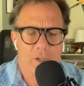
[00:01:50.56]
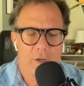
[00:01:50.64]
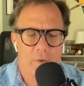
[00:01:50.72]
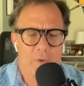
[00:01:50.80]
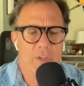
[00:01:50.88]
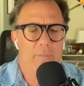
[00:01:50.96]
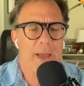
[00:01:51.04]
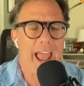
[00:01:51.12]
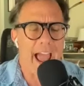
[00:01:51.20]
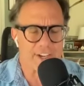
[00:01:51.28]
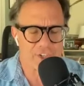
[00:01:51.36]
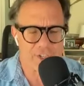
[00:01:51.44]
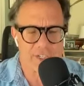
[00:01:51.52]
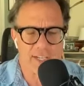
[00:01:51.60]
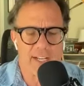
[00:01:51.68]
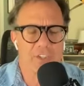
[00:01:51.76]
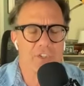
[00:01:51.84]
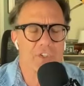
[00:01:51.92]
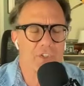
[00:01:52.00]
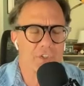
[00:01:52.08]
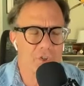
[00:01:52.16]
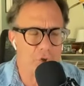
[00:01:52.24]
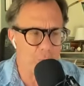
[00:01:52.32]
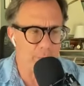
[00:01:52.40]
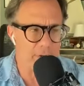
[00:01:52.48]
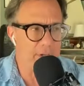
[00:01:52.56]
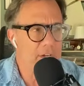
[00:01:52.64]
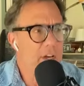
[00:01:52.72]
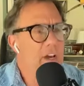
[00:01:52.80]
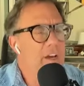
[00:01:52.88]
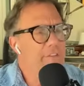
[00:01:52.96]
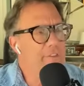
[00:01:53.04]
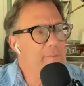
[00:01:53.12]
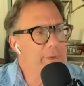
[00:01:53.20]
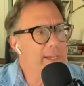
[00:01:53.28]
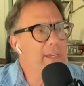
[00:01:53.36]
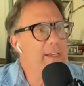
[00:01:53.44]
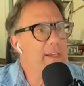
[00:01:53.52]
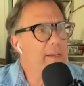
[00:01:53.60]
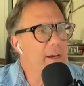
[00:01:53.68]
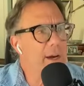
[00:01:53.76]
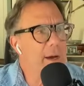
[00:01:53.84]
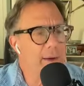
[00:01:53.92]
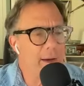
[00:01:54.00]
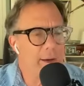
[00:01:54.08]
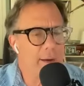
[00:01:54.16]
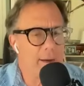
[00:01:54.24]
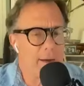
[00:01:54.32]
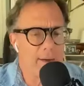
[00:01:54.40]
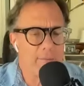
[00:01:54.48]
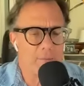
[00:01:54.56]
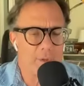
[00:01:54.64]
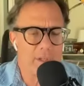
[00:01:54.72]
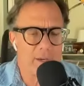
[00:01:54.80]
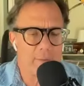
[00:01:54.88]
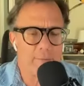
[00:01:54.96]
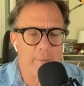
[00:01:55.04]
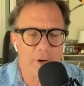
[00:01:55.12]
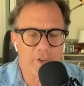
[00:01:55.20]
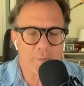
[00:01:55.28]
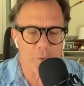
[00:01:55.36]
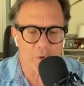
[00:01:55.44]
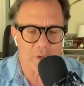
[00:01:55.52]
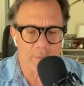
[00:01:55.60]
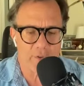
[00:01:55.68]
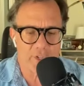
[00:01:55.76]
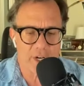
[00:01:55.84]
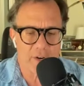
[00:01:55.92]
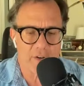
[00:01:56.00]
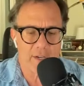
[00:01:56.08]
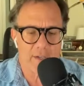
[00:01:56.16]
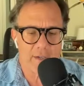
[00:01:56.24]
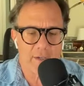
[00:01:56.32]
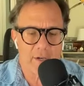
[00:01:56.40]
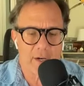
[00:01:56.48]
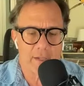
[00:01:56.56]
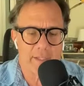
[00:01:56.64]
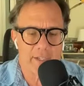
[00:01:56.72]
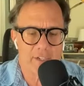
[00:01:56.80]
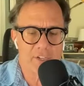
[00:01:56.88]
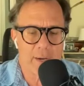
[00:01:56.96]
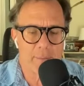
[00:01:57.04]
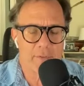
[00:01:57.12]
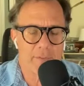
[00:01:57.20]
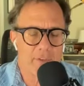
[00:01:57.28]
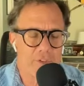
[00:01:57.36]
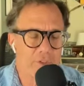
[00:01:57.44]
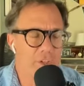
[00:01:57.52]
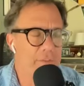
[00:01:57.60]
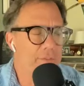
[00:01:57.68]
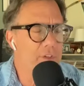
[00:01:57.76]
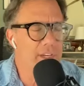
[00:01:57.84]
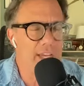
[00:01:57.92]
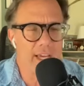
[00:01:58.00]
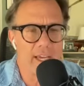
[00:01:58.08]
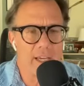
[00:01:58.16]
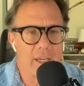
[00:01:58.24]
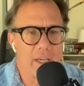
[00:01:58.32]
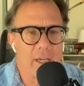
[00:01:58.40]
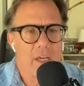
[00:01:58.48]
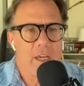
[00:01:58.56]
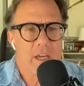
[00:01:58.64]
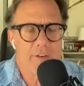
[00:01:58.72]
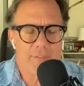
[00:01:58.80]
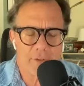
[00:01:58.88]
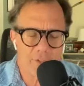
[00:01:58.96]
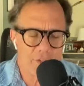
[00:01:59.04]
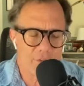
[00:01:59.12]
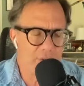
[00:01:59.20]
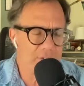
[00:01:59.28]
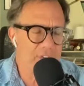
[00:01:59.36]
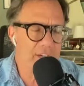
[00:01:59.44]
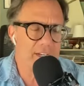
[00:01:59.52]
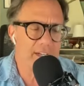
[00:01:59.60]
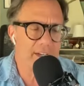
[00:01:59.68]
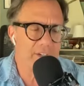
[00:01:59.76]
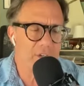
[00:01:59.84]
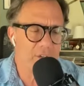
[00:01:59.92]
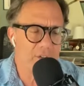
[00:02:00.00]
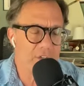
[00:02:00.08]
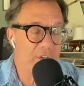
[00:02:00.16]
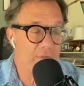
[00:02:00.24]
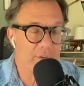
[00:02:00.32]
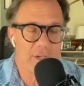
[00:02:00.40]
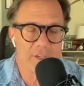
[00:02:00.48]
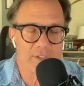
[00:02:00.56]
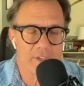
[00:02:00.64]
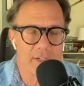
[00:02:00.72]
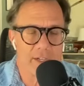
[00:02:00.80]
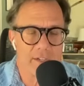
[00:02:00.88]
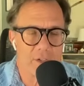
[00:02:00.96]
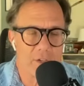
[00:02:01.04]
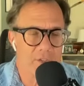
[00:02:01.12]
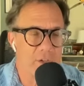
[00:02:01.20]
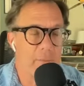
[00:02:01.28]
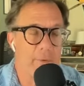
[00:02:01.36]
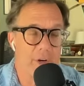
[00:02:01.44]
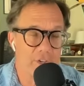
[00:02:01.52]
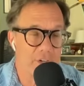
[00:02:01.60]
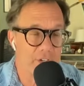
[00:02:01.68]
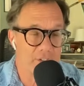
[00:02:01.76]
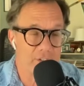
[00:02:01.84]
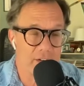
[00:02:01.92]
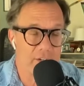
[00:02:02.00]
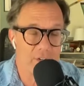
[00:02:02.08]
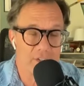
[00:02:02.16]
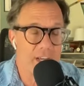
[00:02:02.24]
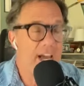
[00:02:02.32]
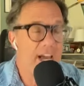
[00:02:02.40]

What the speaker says: with a passion. It's stupid. For me, I really am much more libertarian on these types of issues. If you're gay, if you're two consenting adults, three consenting adults, a bunch of consenting adults,